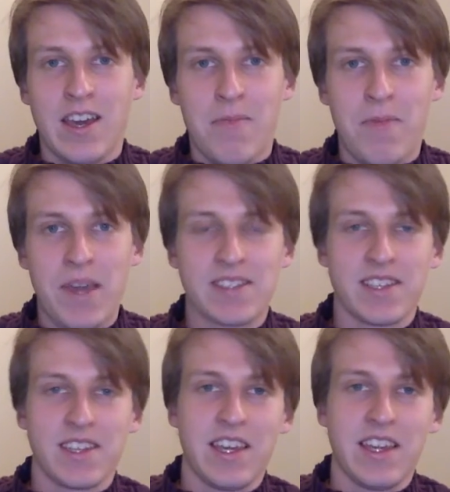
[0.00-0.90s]

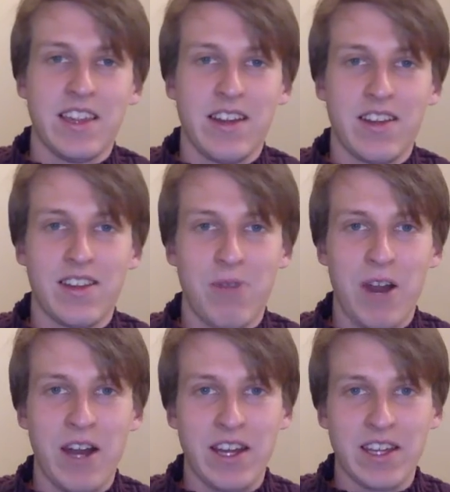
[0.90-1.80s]
Basically, they're
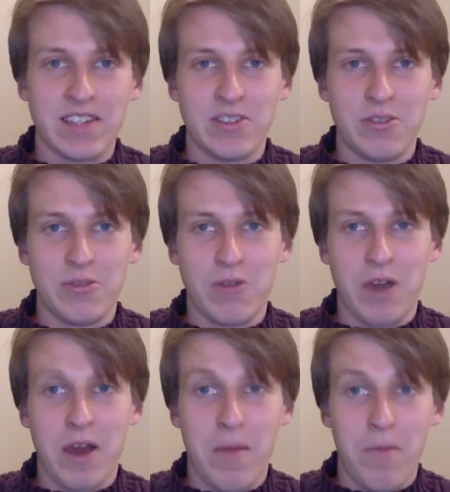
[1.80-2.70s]
threatening to
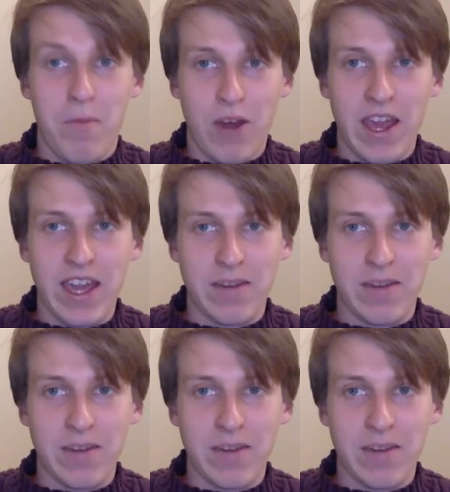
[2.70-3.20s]
break